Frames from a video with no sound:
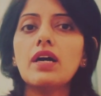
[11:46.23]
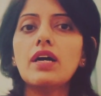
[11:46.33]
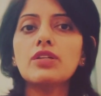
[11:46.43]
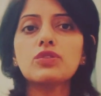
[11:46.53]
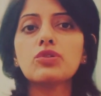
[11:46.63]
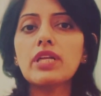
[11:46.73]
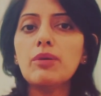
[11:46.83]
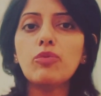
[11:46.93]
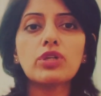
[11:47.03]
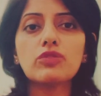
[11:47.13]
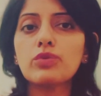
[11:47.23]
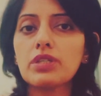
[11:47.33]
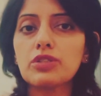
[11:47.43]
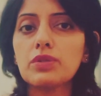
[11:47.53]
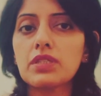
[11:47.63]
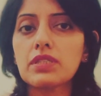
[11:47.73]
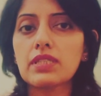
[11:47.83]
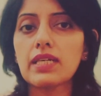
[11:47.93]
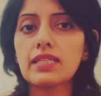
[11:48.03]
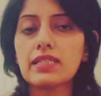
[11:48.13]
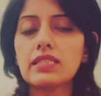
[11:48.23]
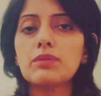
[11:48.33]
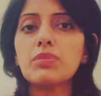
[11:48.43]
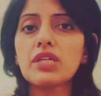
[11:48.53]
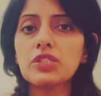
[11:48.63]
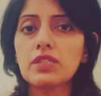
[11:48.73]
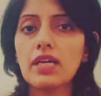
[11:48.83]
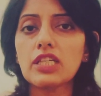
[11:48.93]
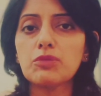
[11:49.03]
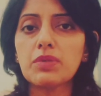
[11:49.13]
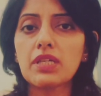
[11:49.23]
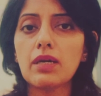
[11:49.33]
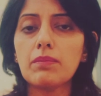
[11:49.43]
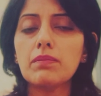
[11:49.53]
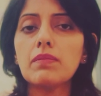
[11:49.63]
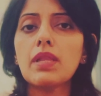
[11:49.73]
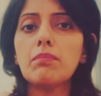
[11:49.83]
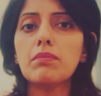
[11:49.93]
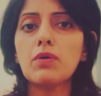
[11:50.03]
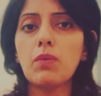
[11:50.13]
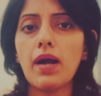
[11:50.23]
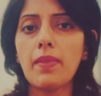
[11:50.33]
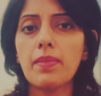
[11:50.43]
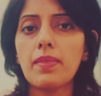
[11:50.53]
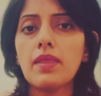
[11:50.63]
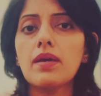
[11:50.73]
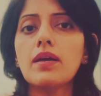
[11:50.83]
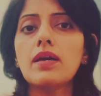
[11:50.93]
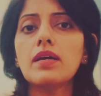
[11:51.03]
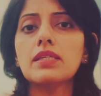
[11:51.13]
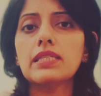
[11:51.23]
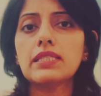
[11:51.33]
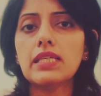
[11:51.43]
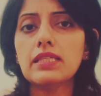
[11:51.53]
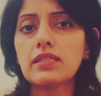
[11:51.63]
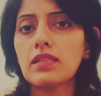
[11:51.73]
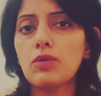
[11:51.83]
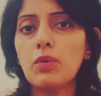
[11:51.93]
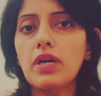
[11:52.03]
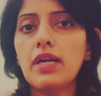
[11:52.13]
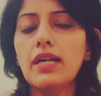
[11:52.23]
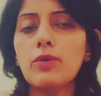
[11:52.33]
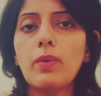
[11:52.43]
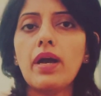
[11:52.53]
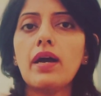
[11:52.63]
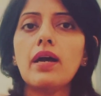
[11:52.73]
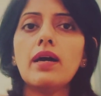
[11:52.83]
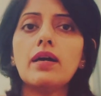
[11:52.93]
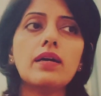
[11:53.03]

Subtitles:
So it's really important for us to understand that depression has become #1 disease in the world, where